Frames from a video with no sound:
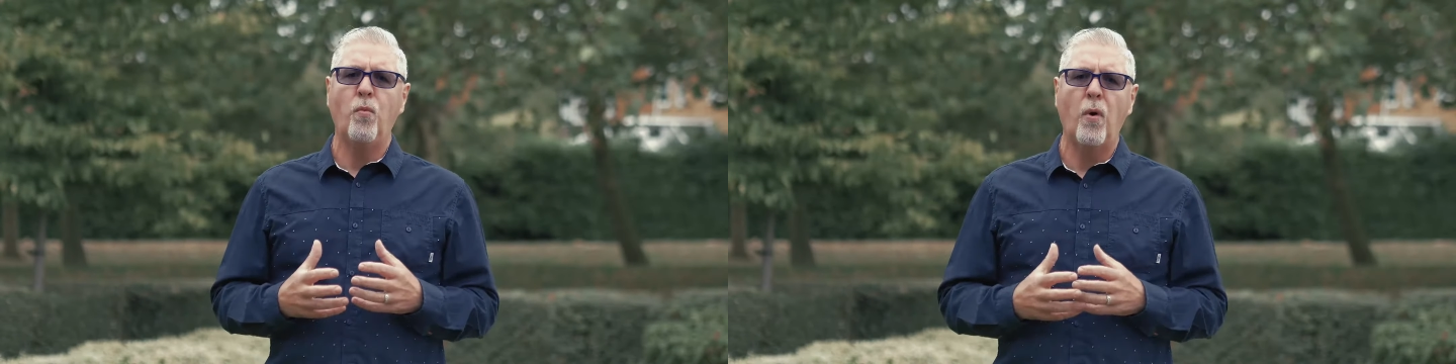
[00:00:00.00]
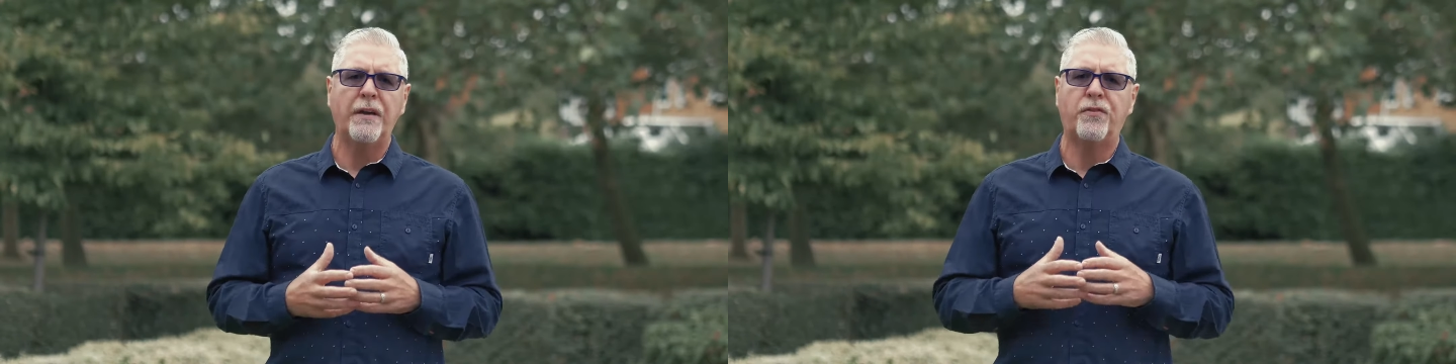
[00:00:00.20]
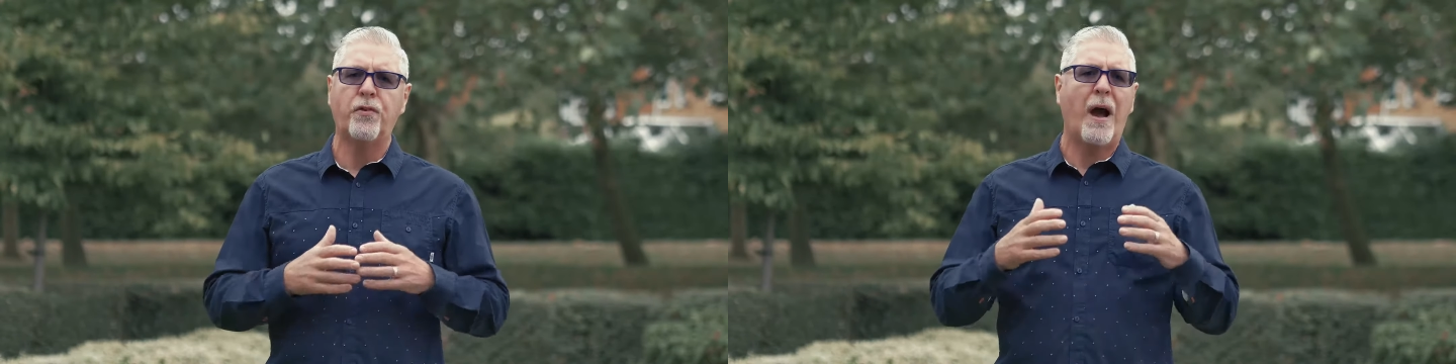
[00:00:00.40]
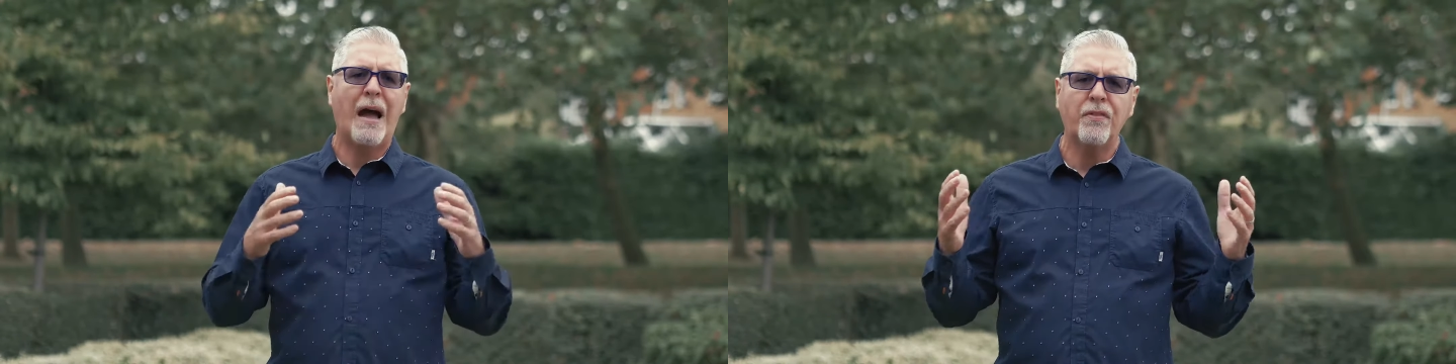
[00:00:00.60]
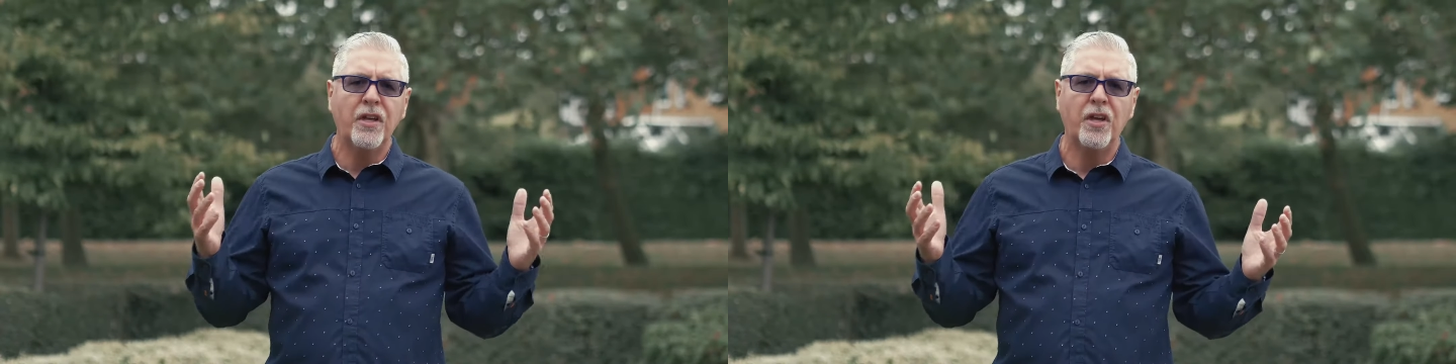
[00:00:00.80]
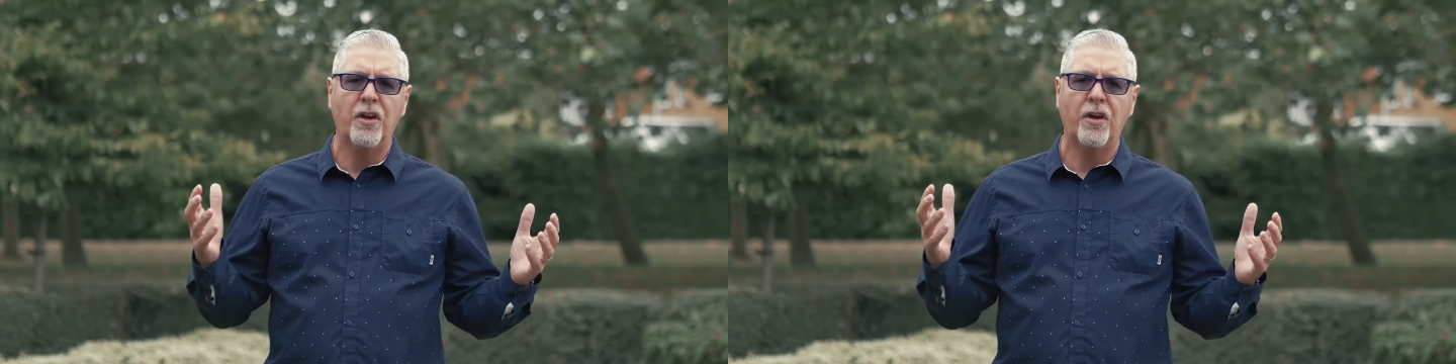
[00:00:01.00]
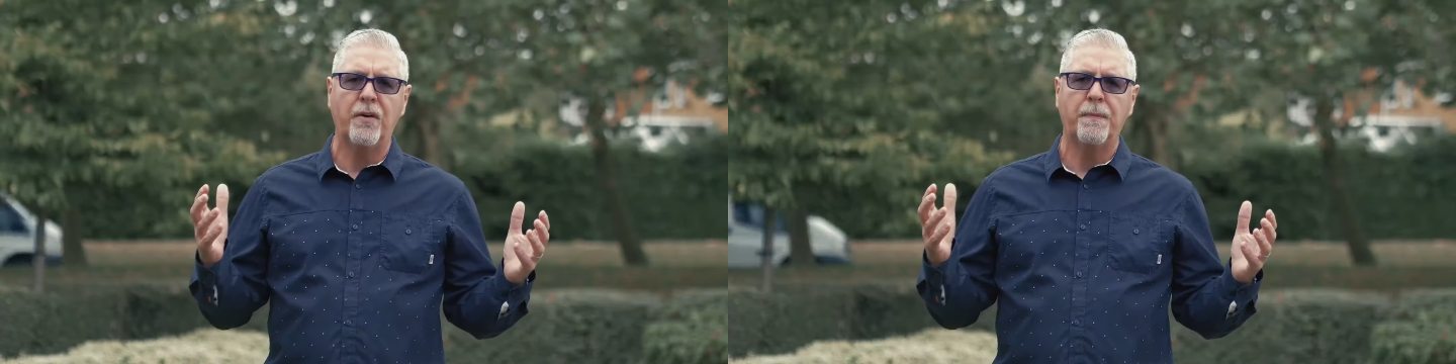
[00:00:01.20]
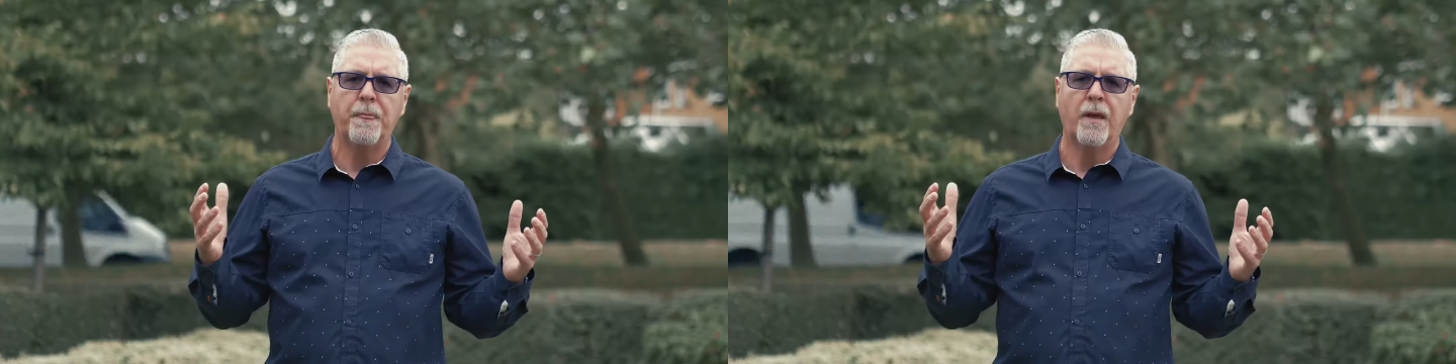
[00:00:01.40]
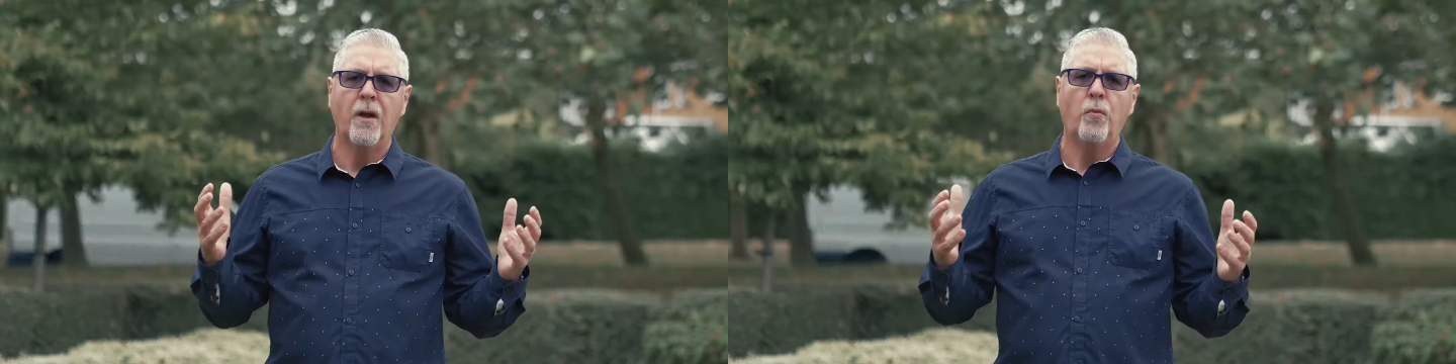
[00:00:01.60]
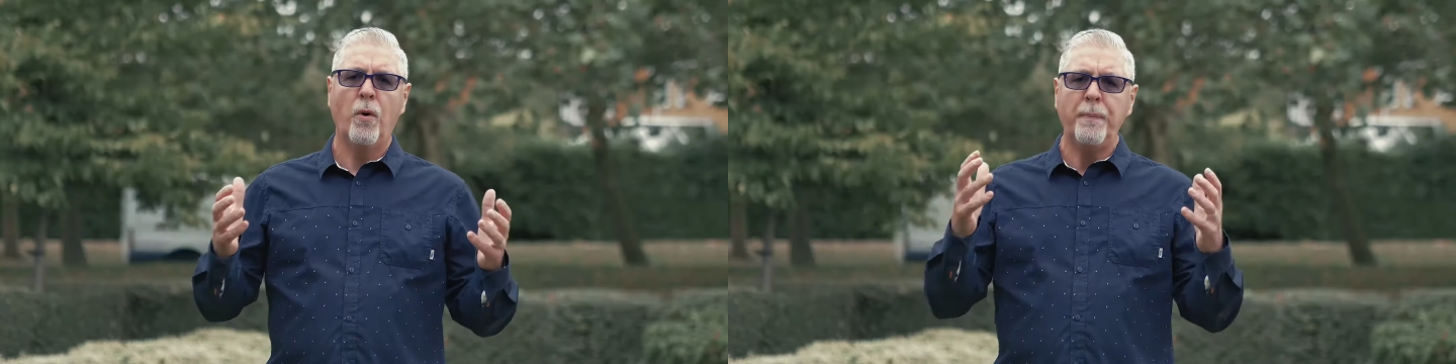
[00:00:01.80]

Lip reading: way throughout the year. We'll